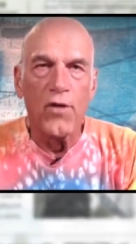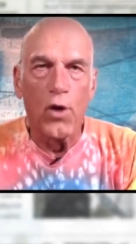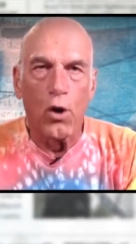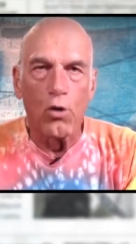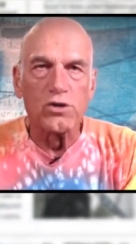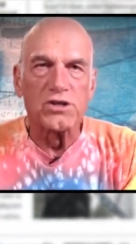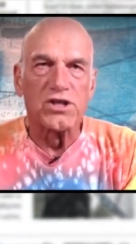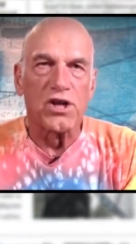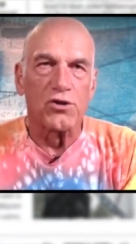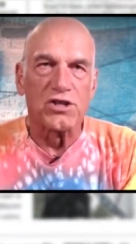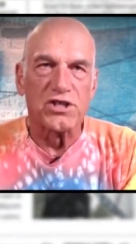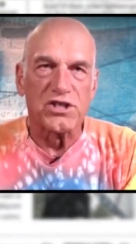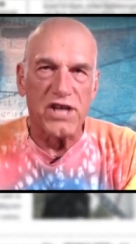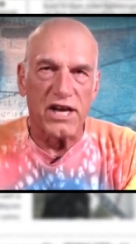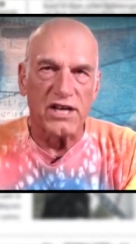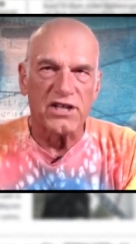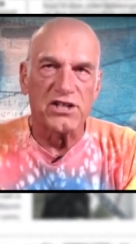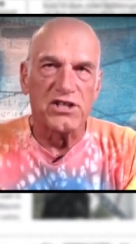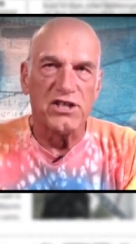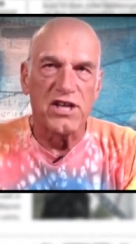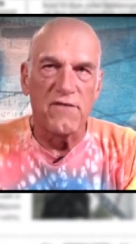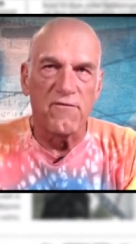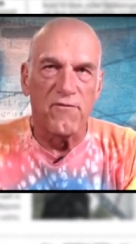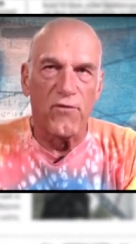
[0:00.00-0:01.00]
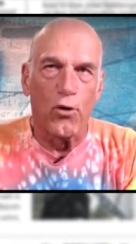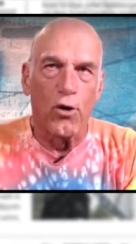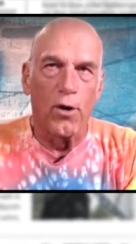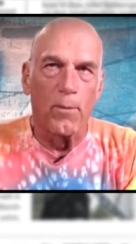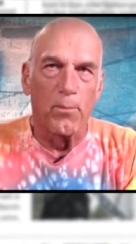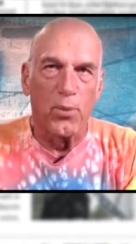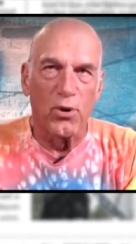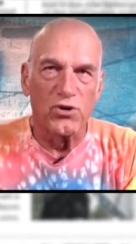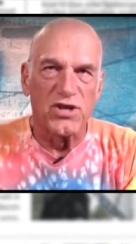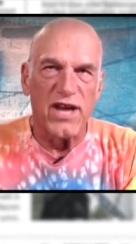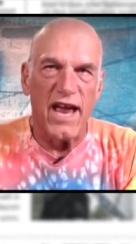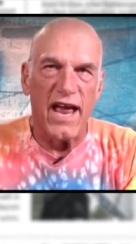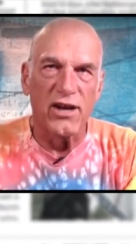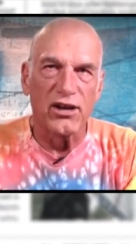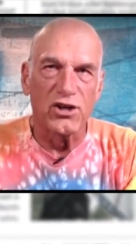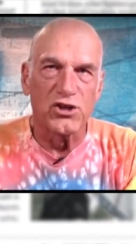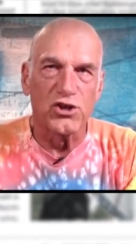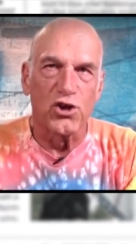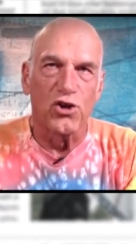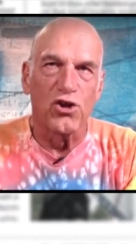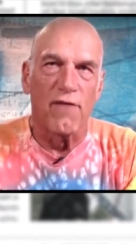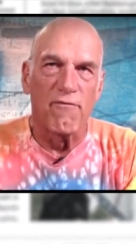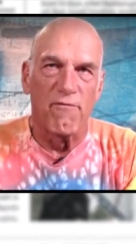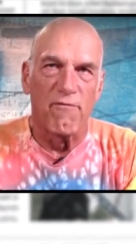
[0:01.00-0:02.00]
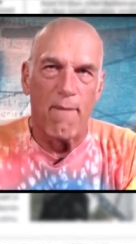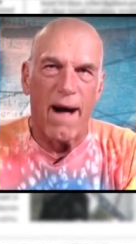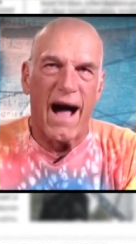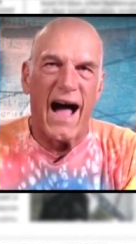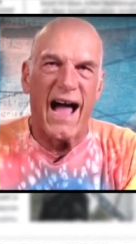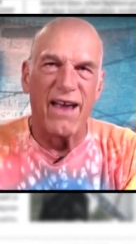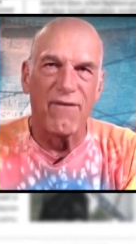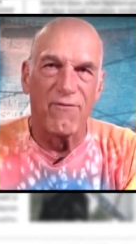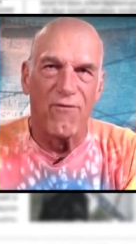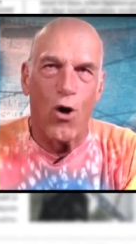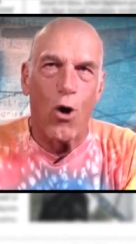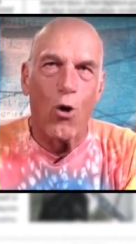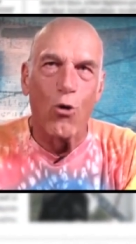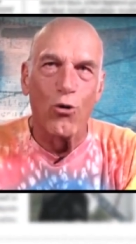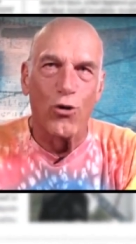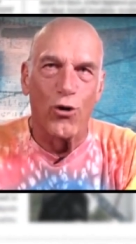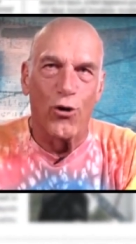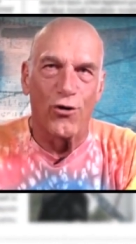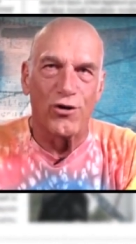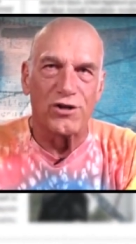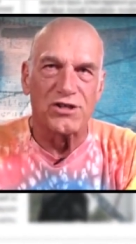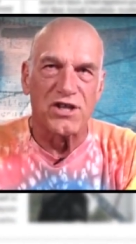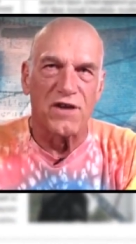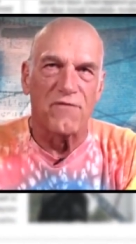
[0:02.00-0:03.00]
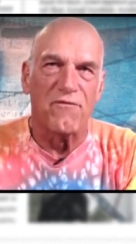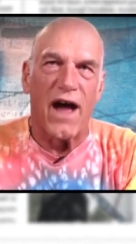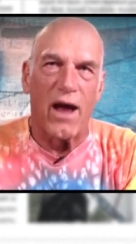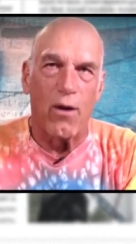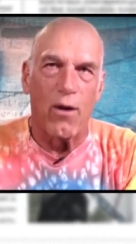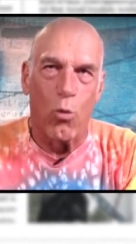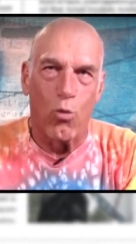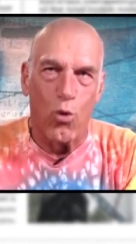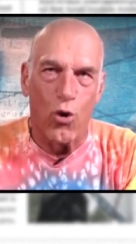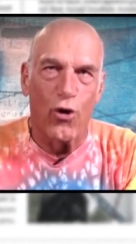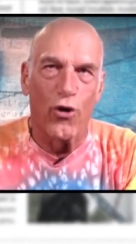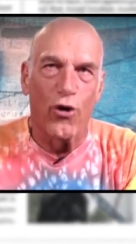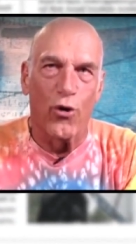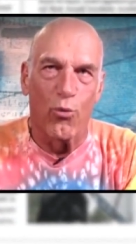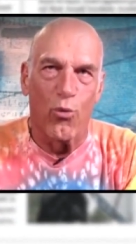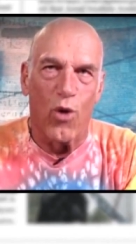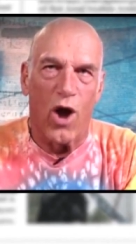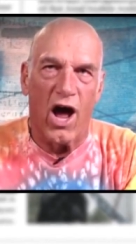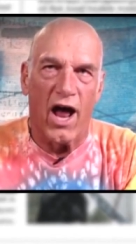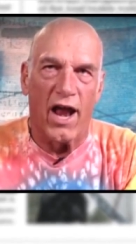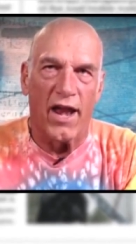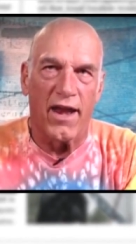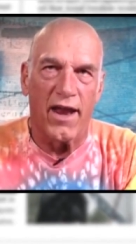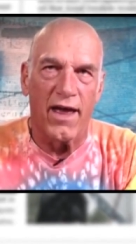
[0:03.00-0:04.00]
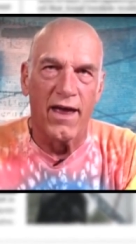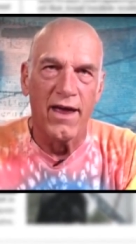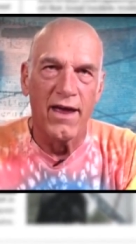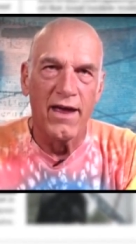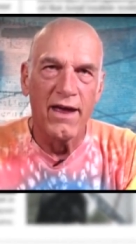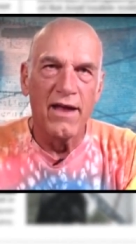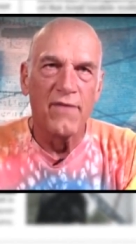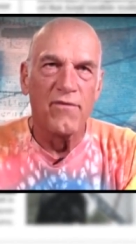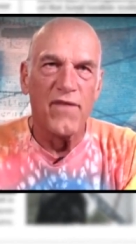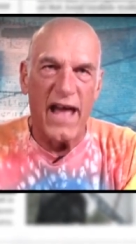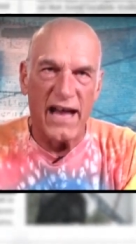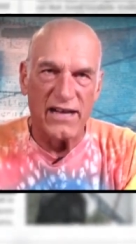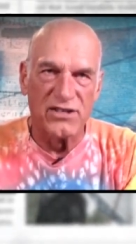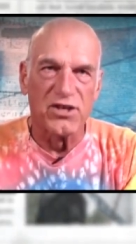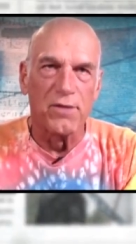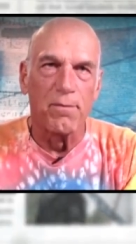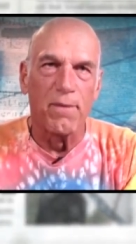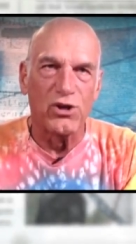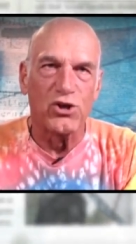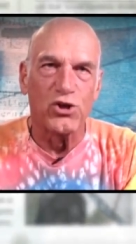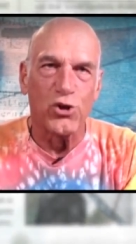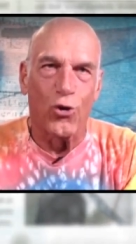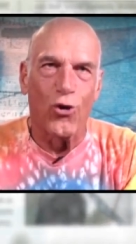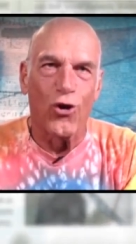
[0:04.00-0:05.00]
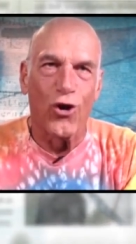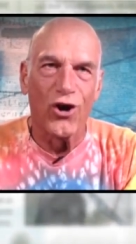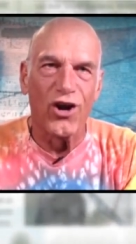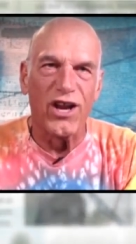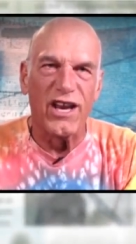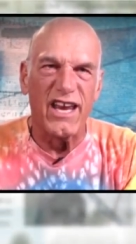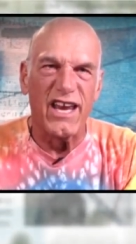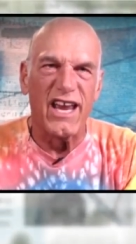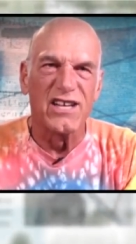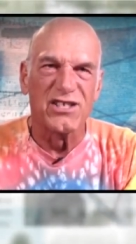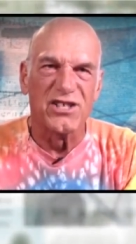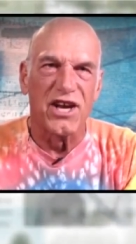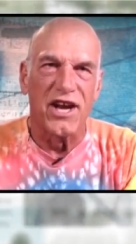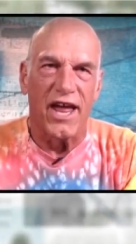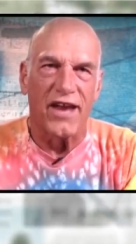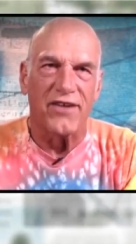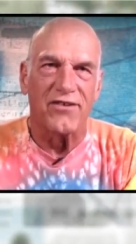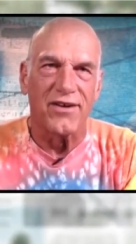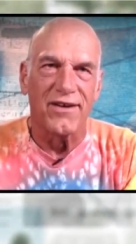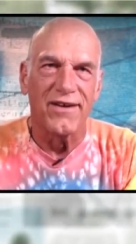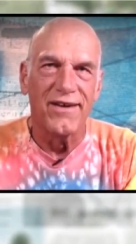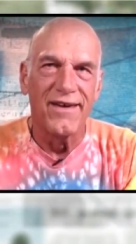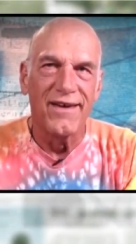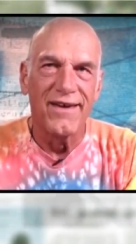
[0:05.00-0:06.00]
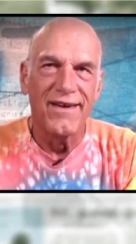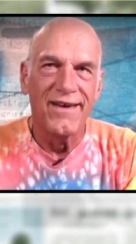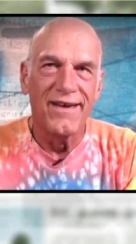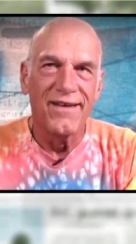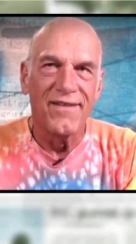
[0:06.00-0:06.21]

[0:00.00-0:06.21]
Those are sixty-four potential of my voters if I were to run. Yeah, that's a majority, yeah. Isn't it?